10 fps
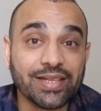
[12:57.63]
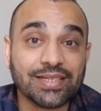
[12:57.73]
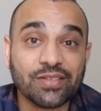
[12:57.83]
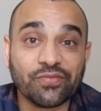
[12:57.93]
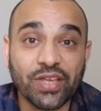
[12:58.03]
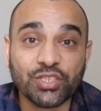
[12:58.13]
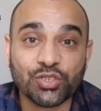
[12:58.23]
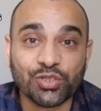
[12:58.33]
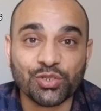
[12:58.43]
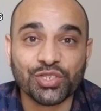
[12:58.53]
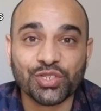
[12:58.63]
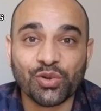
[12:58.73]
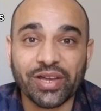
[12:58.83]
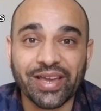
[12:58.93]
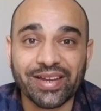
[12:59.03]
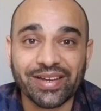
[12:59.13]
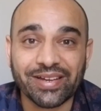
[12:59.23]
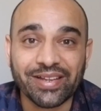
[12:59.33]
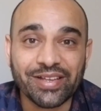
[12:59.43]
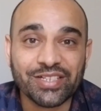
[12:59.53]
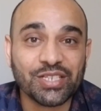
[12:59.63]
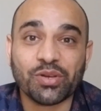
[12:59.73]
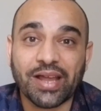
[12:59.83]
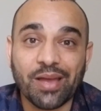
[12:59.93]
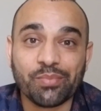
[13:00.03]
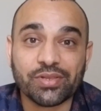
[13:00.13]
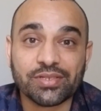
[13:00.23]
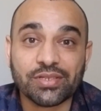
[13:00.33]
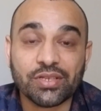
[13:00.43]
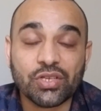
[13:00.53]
It's an adventure to just go ahead and see what happens.